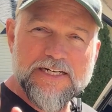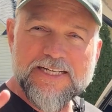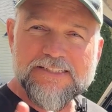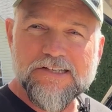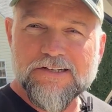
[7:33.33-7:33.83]

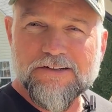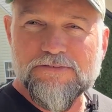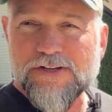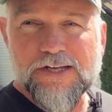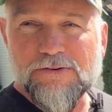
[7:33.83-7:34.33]
links under the
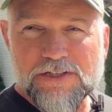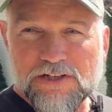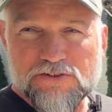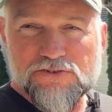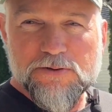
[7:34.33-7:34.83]
video in
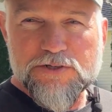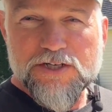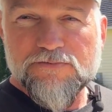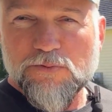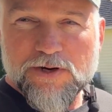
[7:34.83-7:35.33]
the
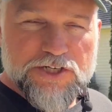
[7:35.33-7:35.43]
description if you want